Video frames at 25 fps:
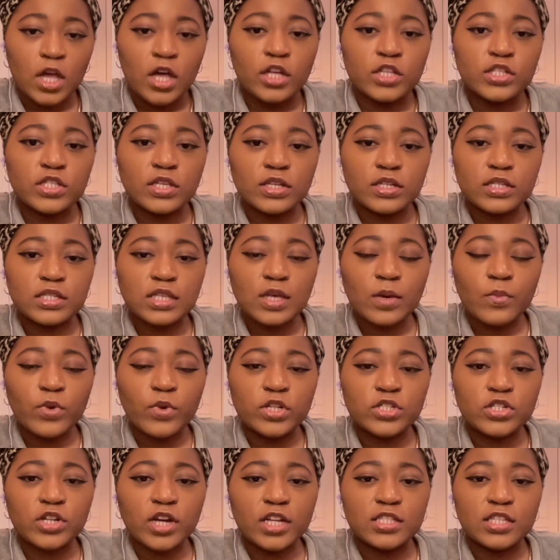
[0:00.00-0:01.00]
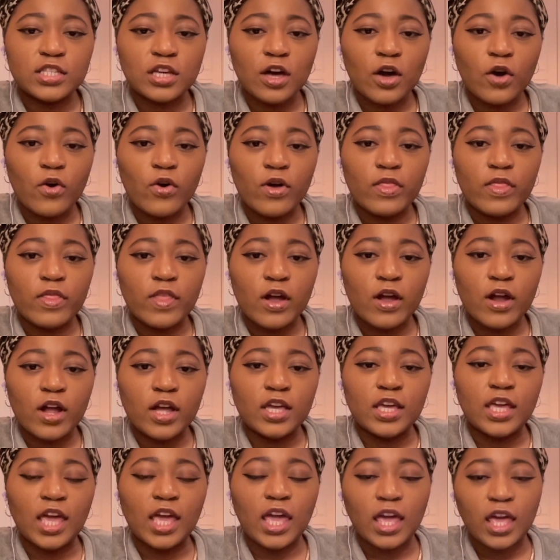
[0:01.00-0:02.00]
So someone tried to go in there
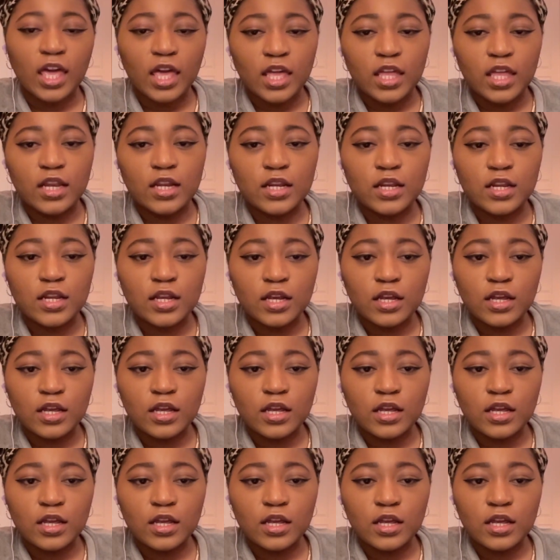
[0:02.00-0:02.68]
again